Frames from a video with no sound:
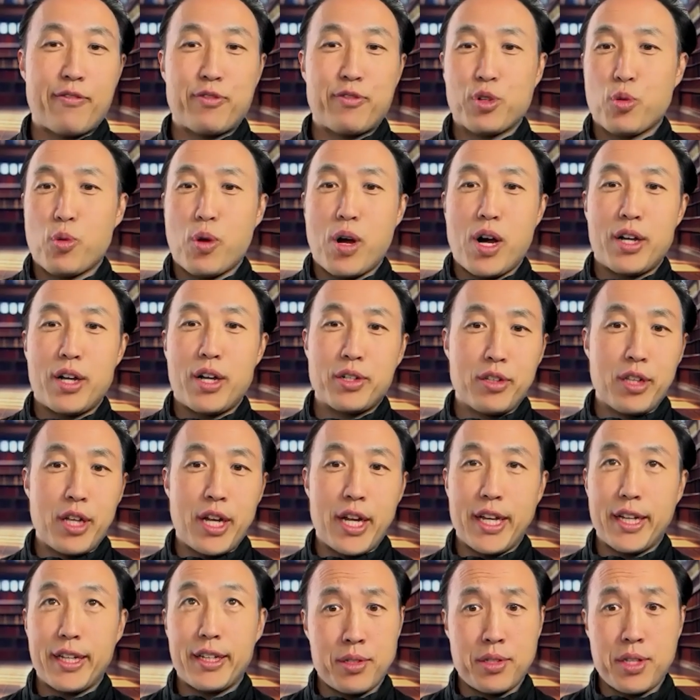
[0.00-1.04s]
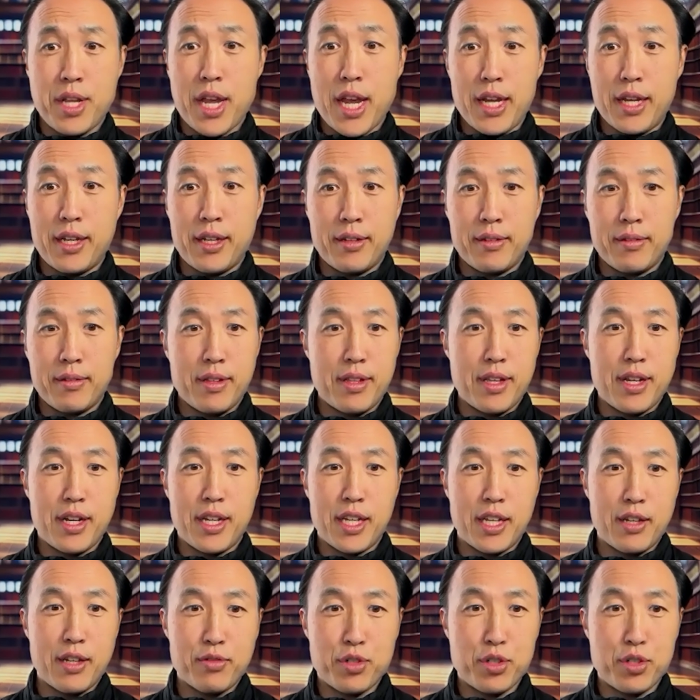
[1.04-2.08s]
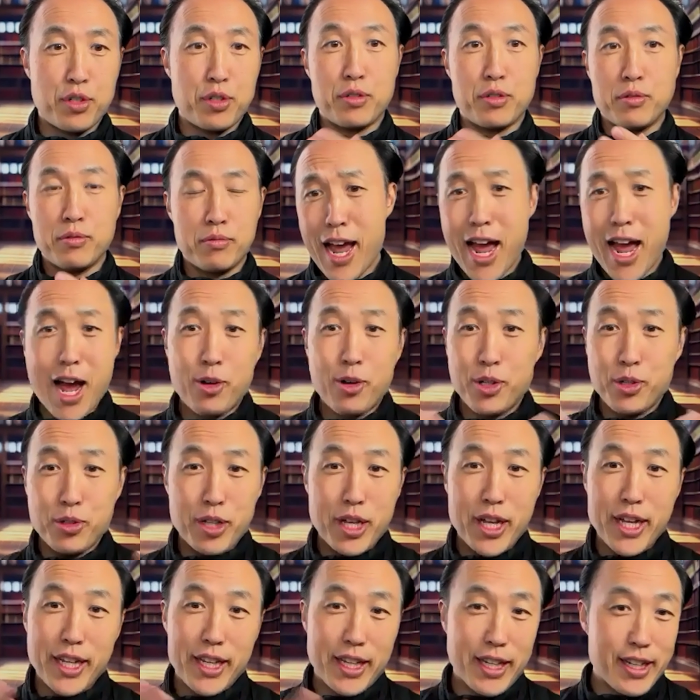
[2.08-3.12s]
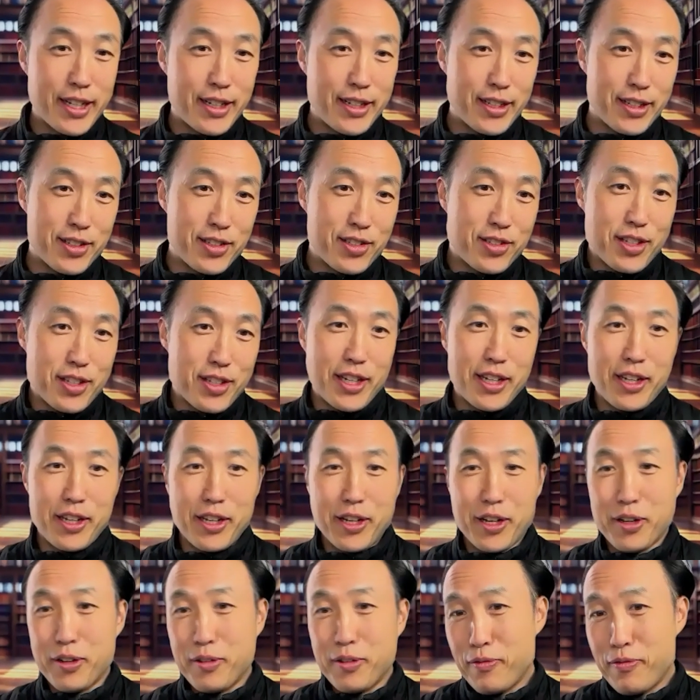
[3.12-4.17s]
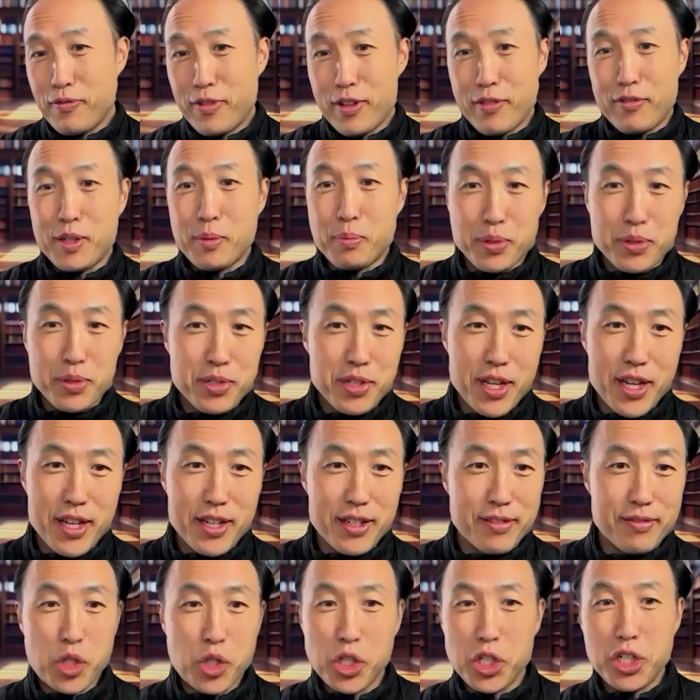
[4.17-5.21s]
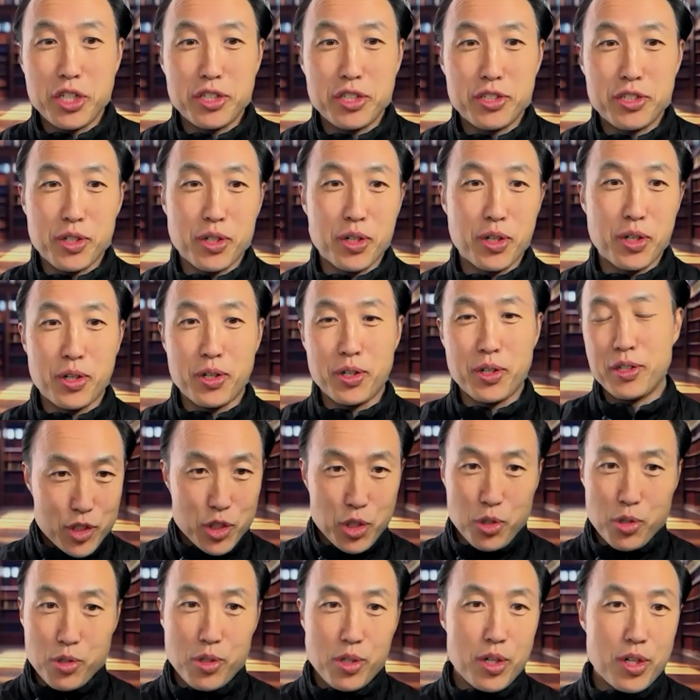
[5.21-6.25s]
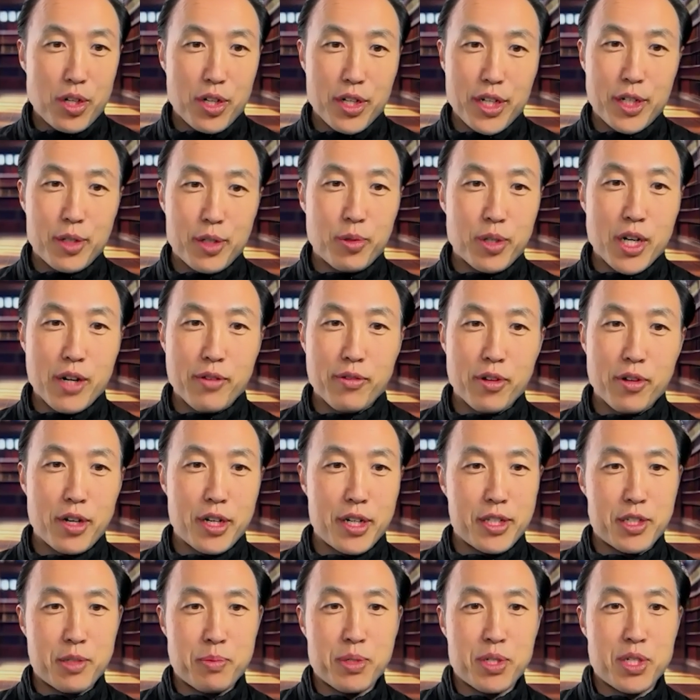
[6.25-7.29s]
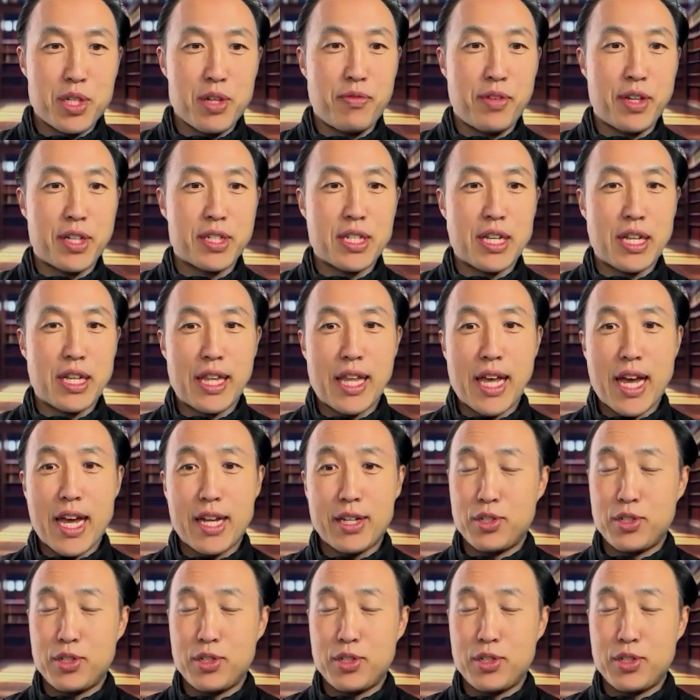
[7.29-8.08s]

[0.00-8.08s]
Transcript: after a while, you're like, steak. And then it gives you how you like it. It's like, 50% cooked or sirloin or whatever, any specifics on that.